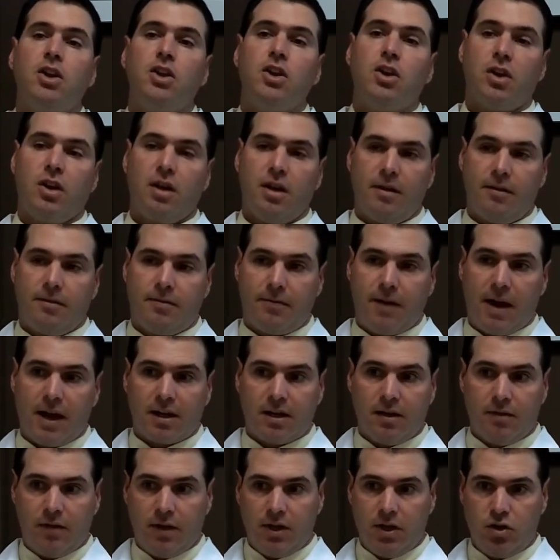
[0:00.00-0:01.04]
you're going to
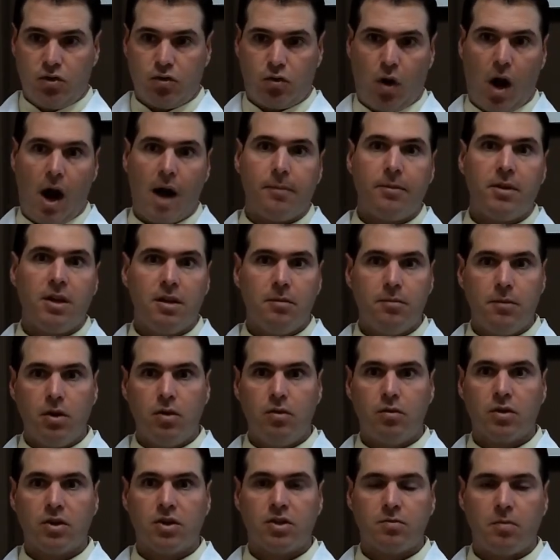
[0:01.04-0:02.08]
effectively drop the
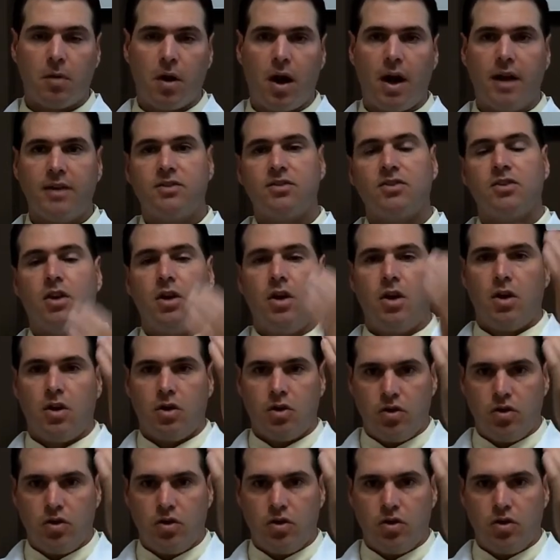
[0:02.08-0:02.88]
immune response,